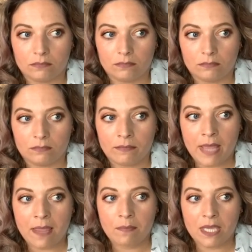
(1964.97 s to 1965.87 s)

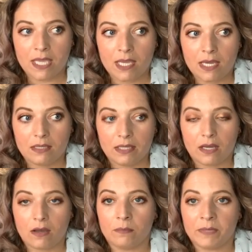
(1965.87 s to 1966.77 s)
maybe the
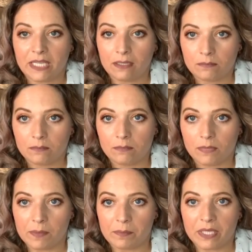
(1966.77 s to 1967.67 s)
army
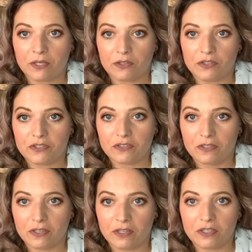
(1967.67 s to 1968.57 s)
might be a good
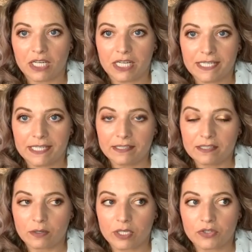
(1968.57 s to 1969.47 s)
idea.
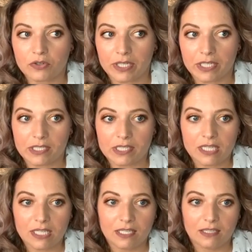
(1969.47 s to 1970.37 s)
So I joined
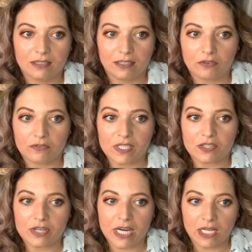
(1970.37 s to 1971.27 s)
the officer
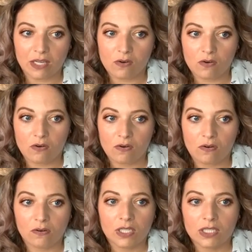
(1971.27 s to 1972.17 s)
training corps.
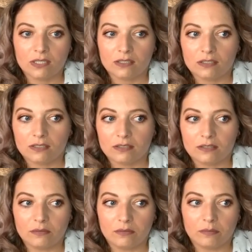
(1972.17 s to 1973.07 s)

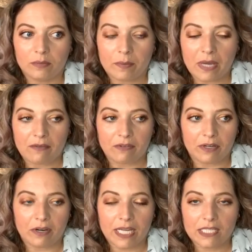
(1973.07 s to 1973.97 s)
We were having a
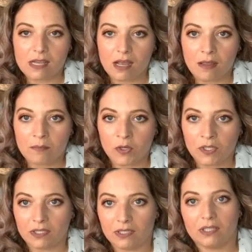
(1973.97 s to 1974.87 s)
great time
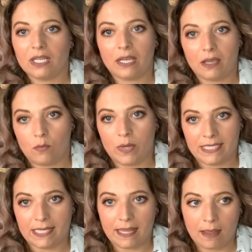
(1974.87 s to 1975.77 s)
on like a winter
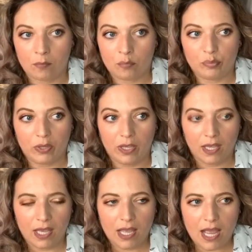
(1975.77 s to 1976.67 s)
camp,
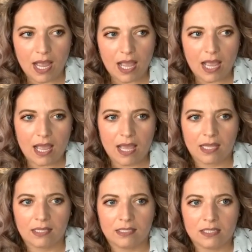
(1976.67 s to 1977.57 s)

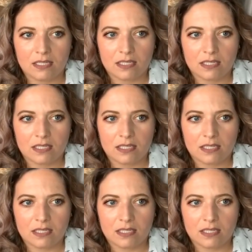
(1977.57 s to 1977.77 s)
and